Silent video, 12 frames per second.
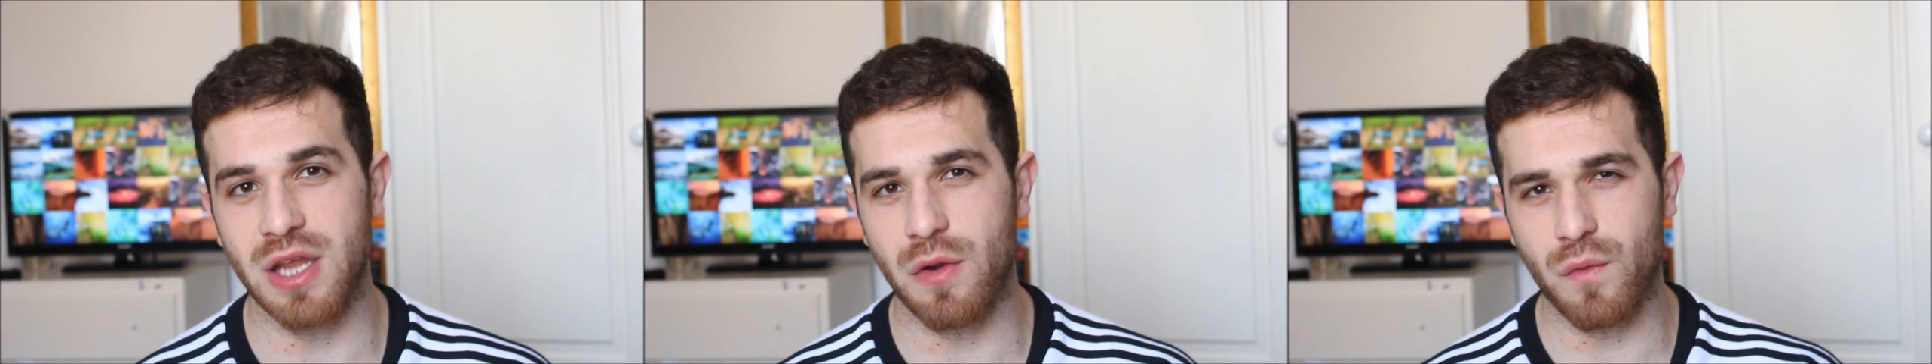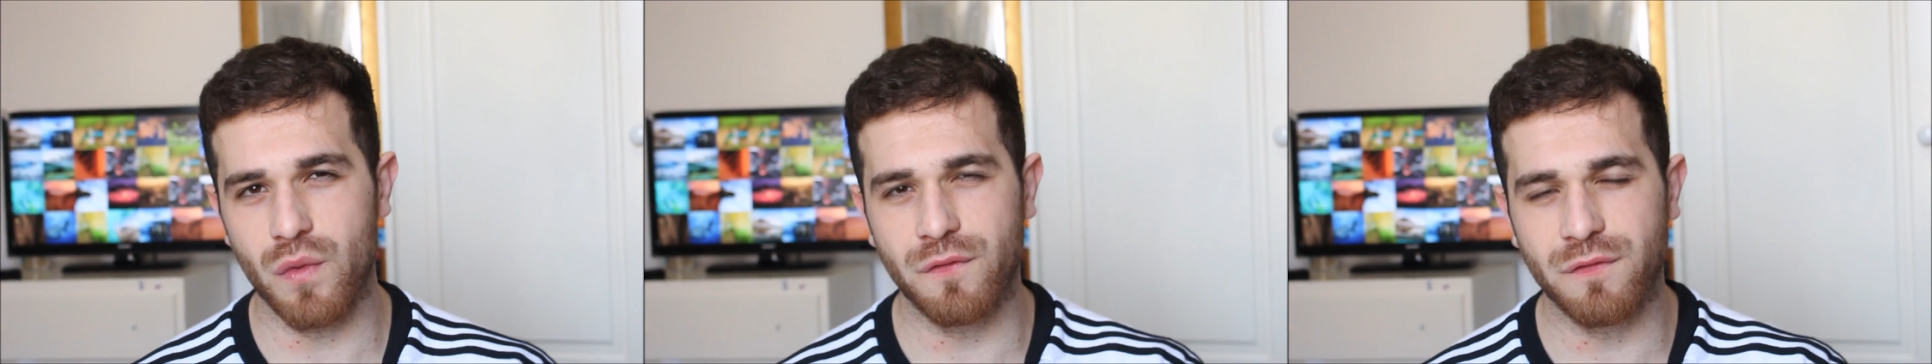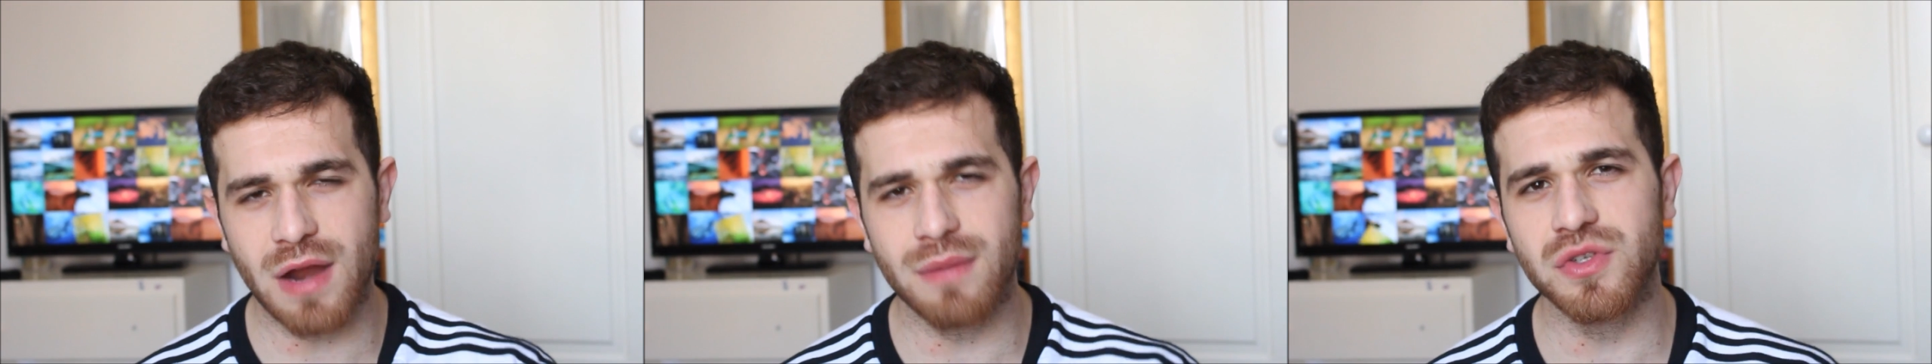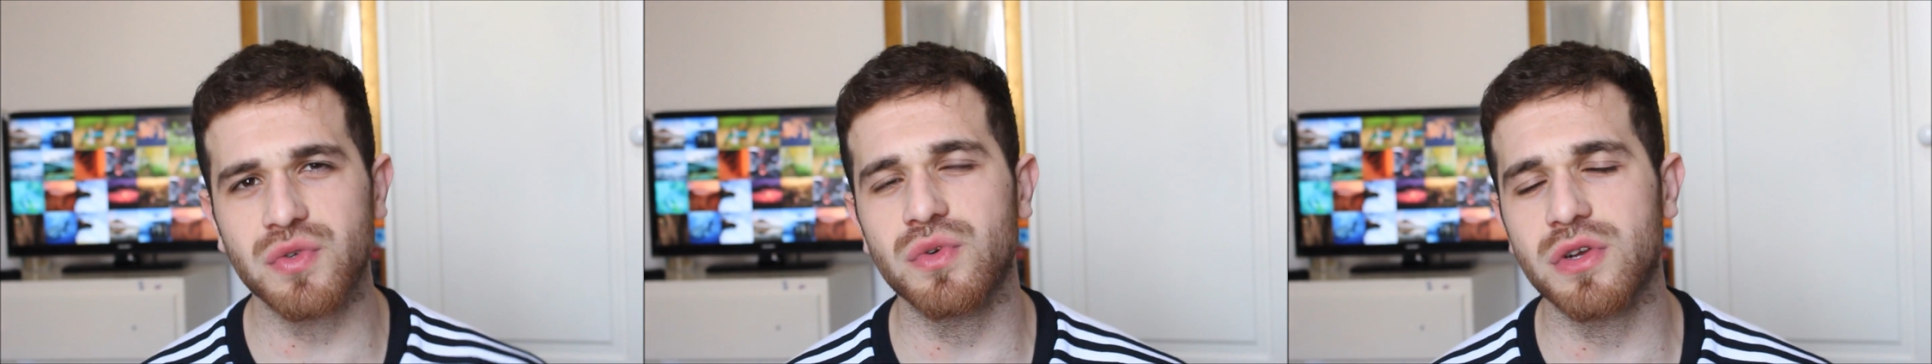Now,
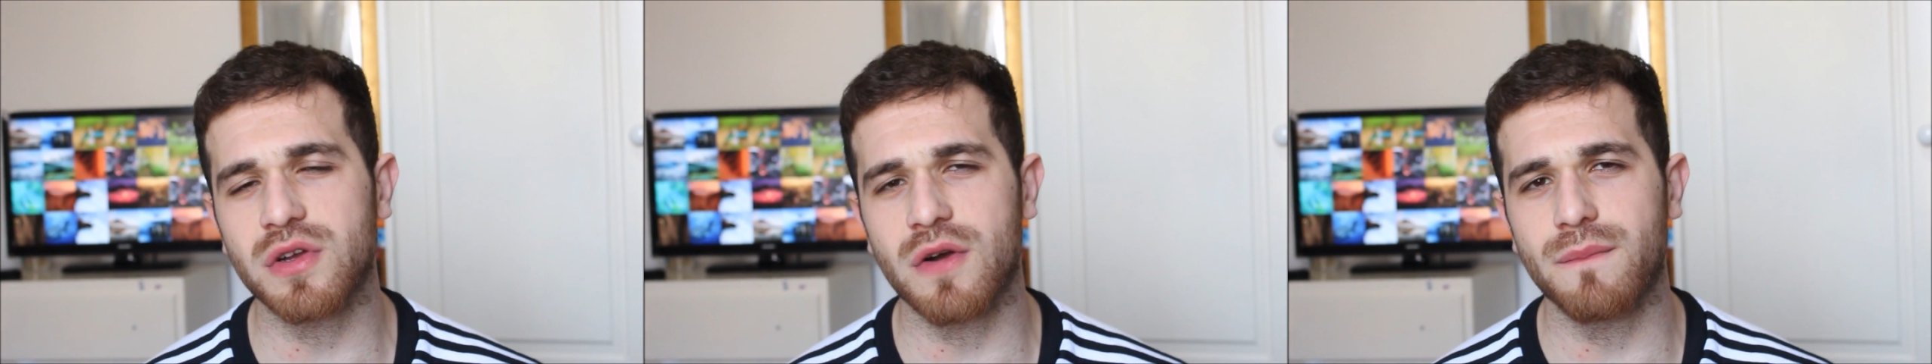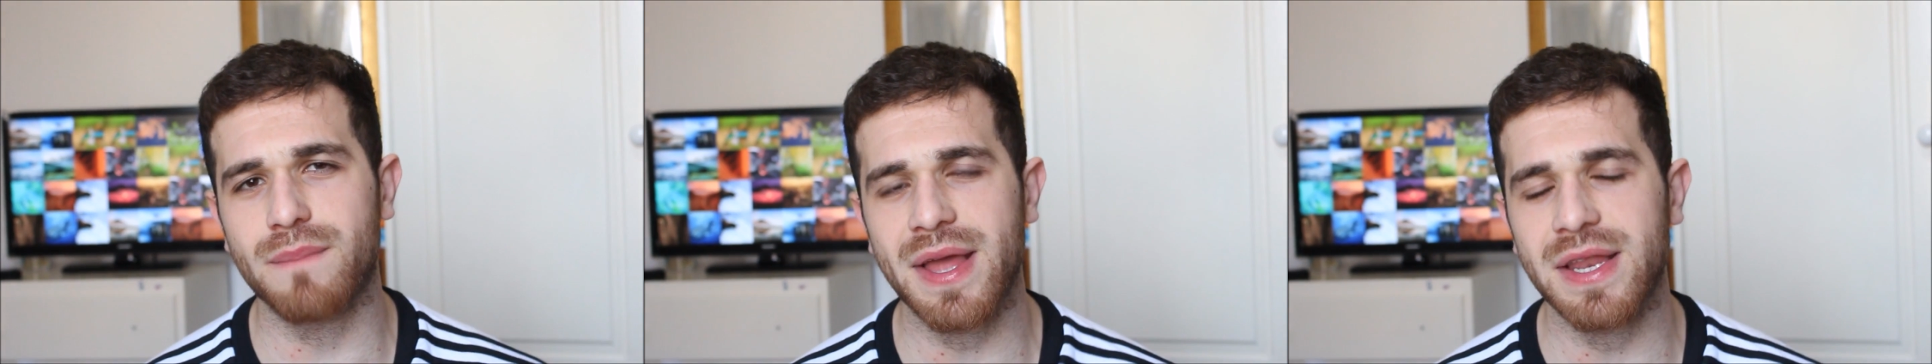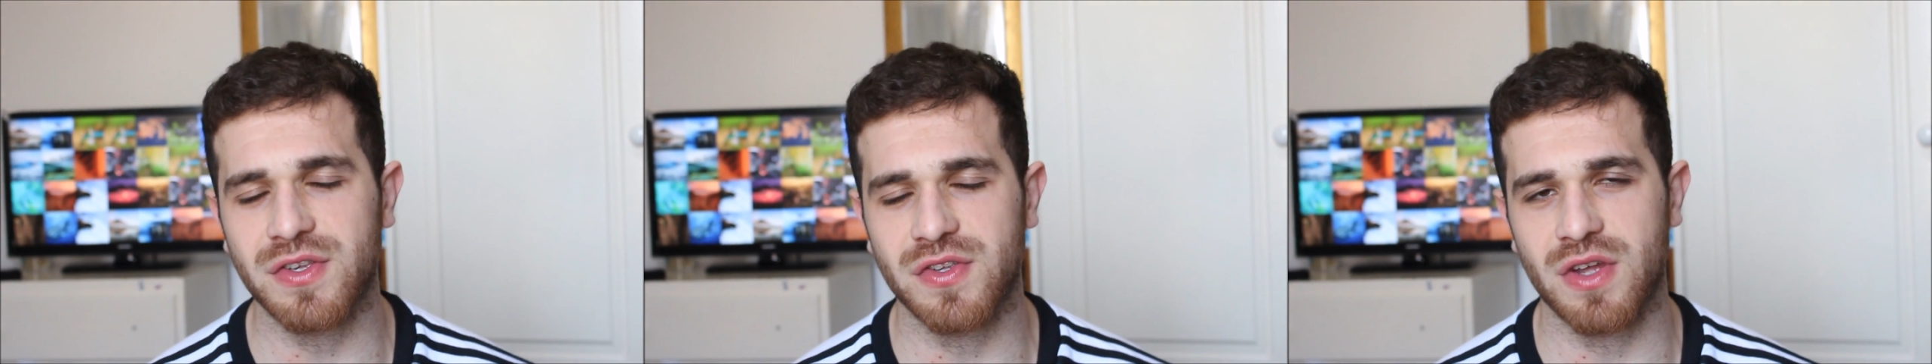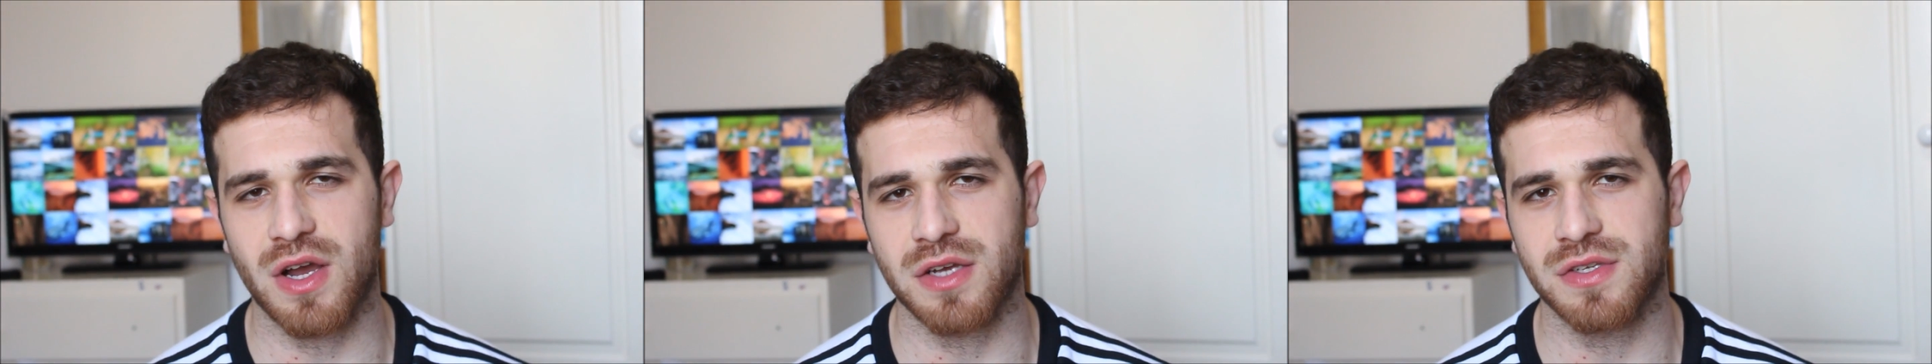pharmaceutical penny
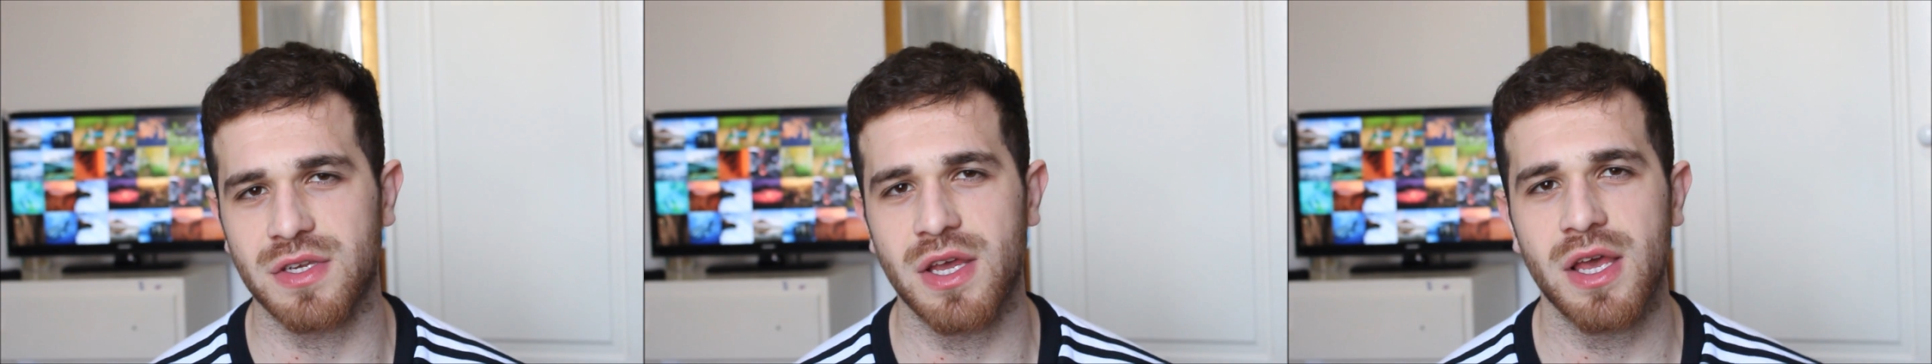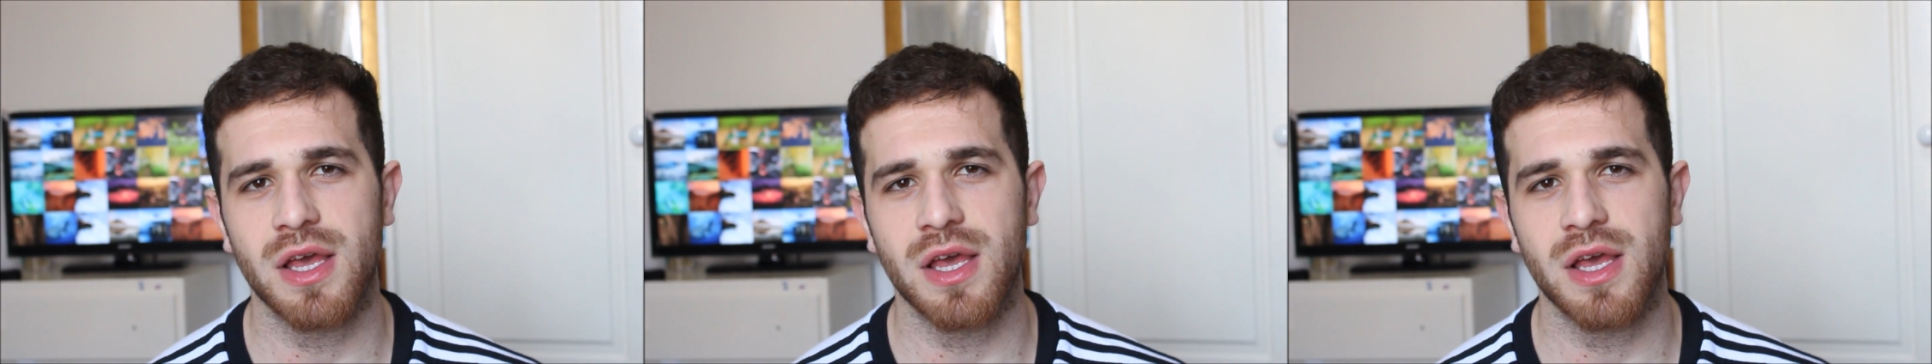stocks,